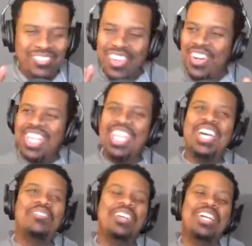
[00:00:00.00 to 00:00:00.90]
Fall
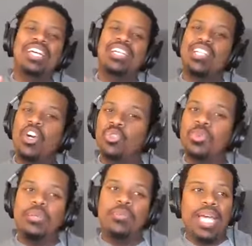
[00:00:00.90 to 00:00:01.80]
camp, coach,
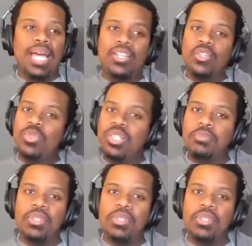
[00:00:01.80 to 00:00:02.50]
we got to do something.